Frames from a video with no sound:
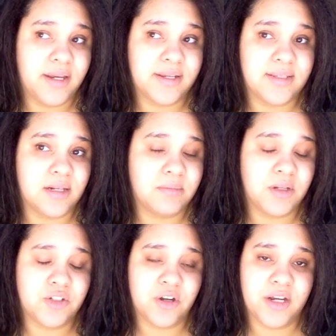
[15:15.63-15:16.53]
Like I said, I'm
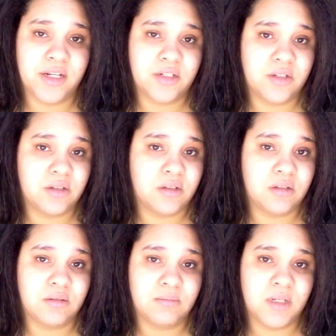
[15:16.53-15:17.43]
not trying
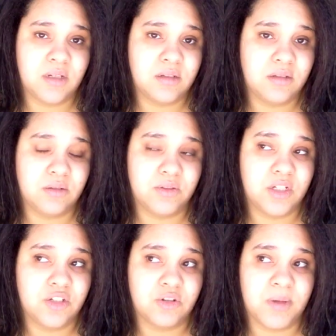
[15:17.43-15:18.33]
to make, you know,
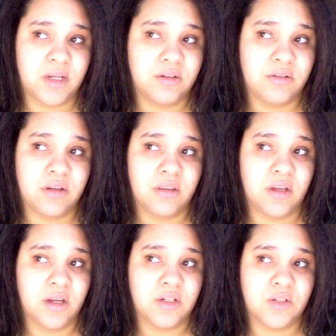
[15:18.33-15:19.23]
change your mind or
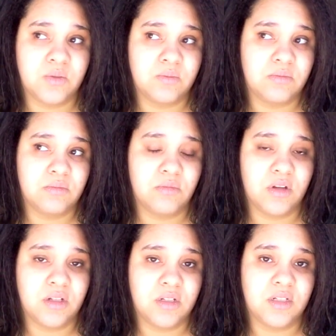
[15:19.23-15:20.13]
anything. I just
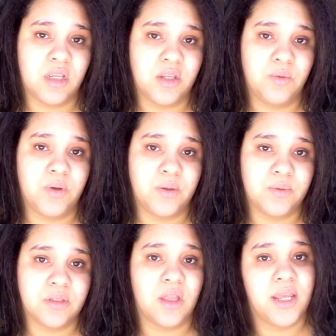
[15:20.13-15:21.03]
wanted to tell you what
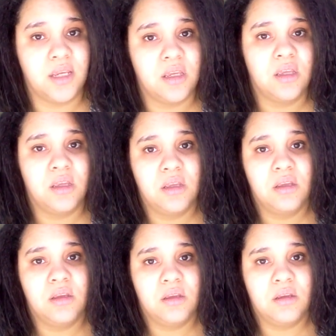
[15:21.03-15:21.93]
it was like
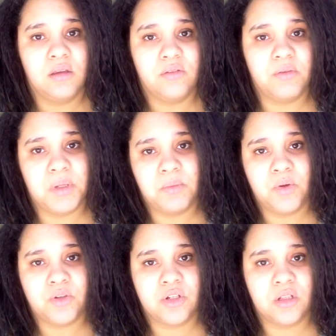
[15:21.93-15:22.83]
for me
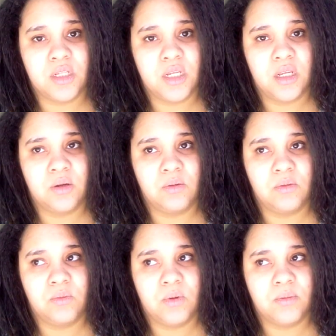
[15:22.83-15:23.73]
emotionally and
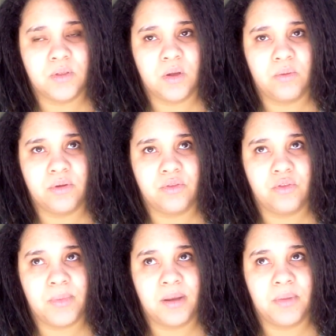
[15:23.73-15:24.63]
what was going
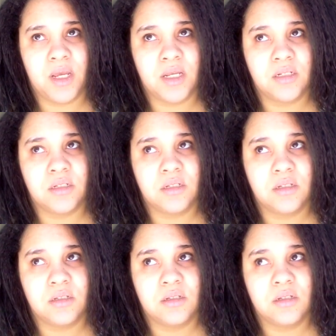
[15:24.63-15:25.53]
through my mind
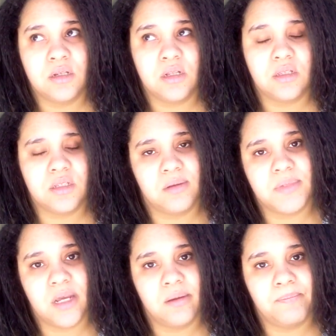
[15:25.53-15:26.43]
at the
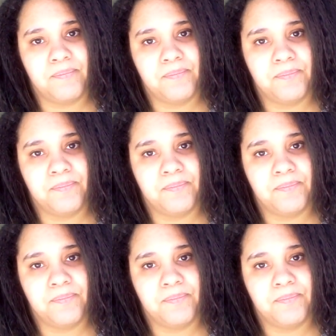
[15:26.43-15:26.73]
same time.